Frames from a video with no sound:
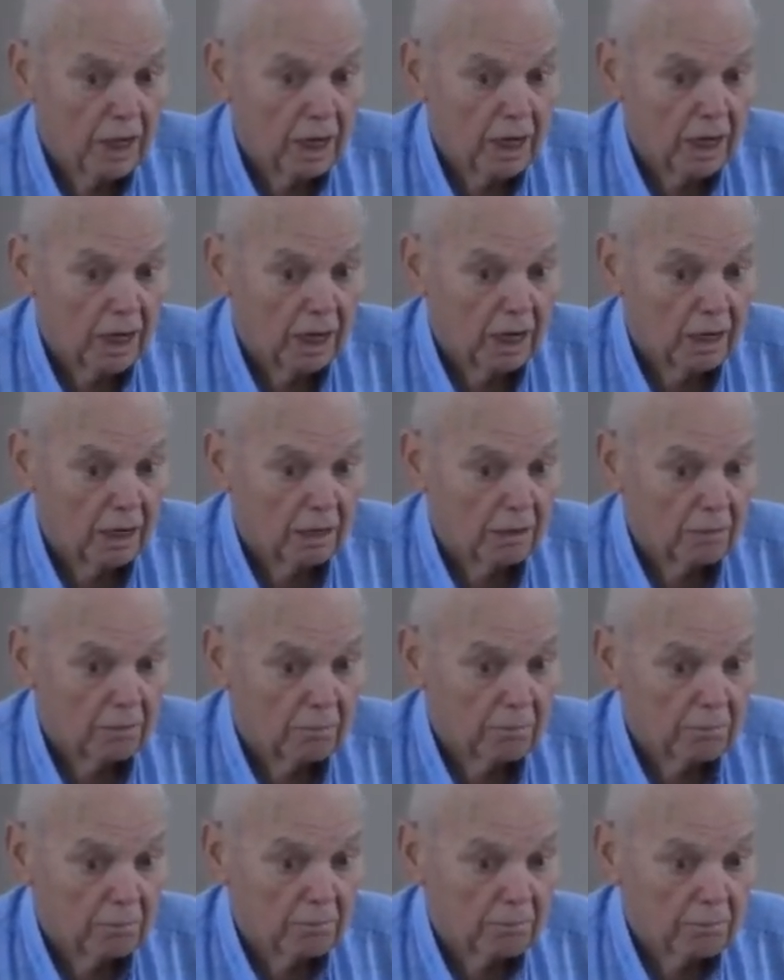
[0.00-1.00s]
uh,
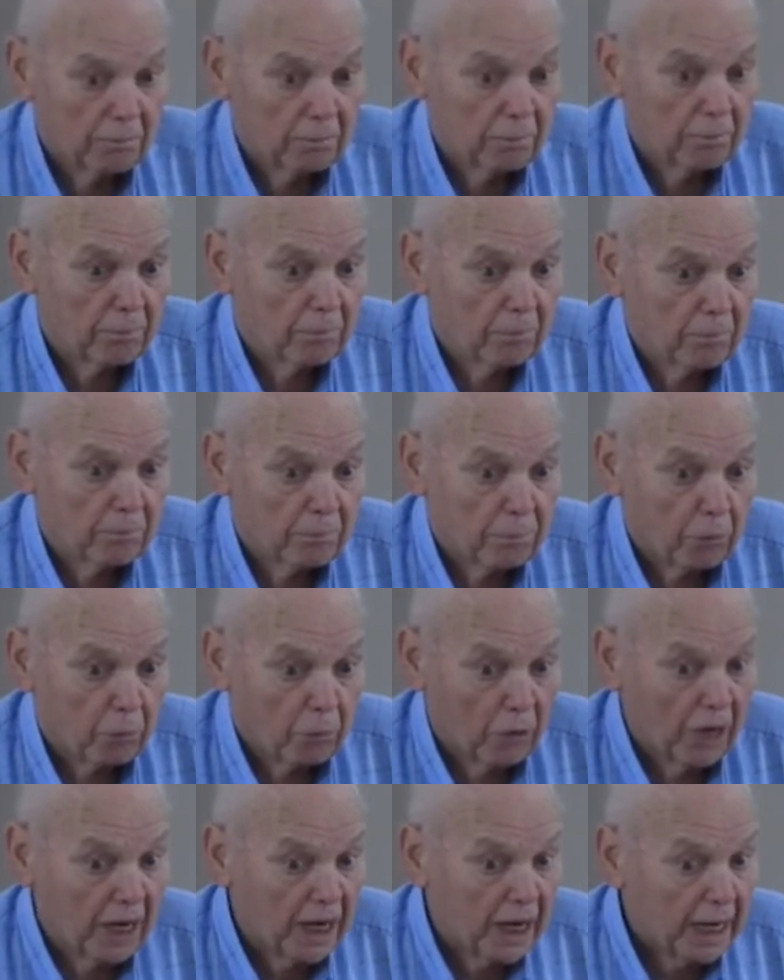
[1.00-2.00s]

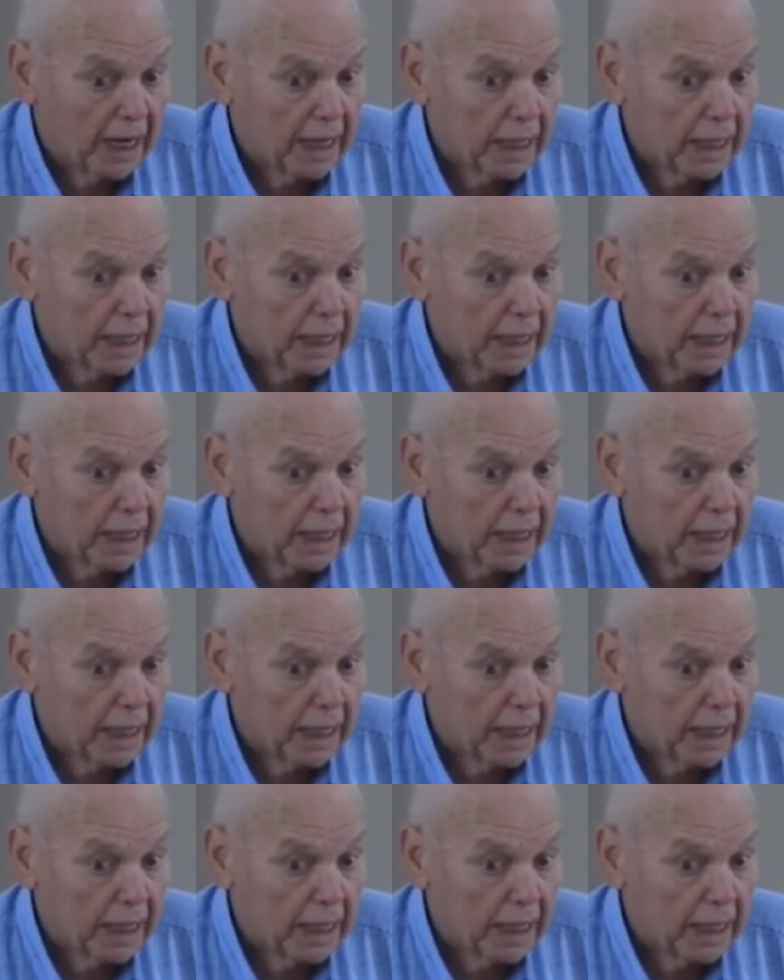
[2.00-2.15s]
pray